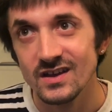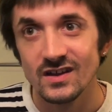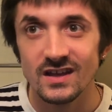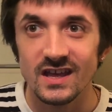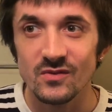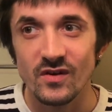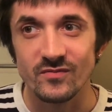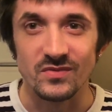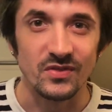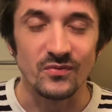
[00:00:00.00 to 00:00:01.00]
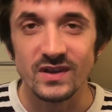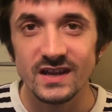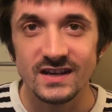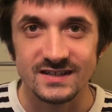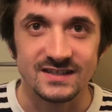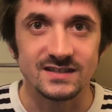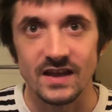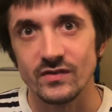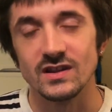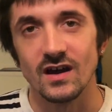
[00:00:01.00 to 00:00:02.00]
anywhere from $3 to
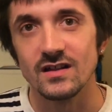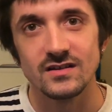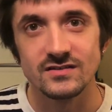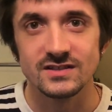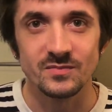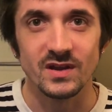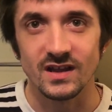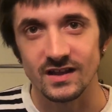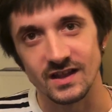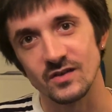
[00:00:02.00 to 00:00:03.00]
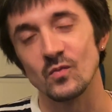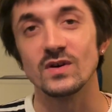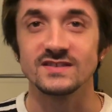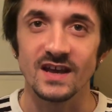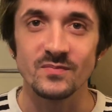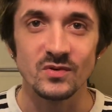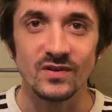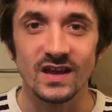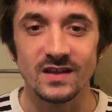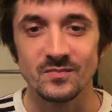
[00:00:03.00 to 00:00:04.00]
$7 depending on like what type you
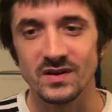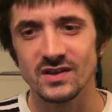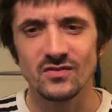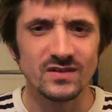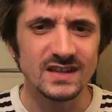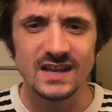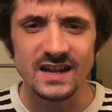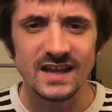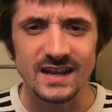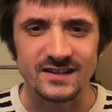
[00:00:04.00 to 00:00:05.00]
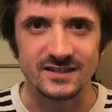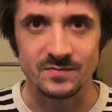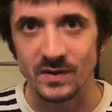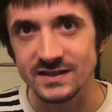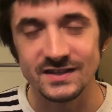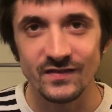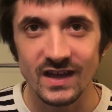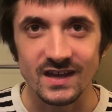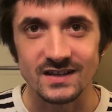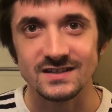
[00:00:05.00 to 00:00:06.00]
get, but you don't really need to get expensive
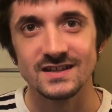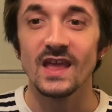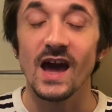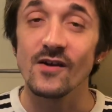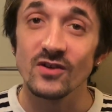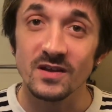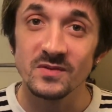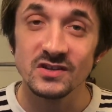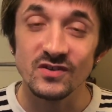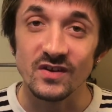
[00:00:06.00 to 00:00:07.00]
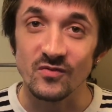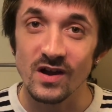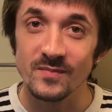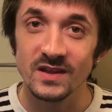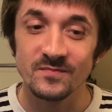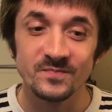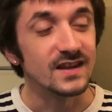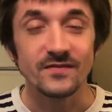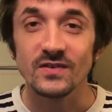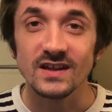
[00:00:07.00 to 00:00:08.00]
eggs. I recommend you get ramen.
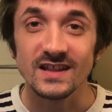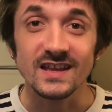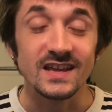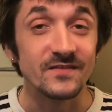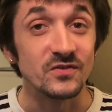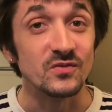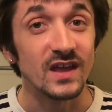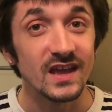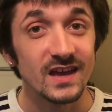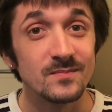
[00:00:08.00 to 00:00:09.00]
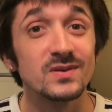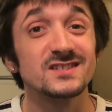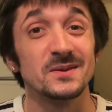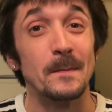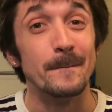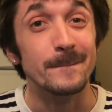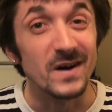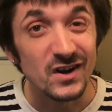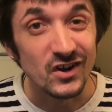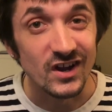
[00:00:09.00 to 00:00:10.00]
Definitely, if you can, put some
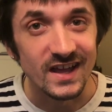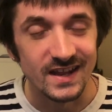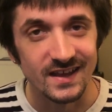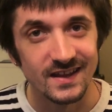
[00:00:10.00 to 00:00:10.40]
butter in it,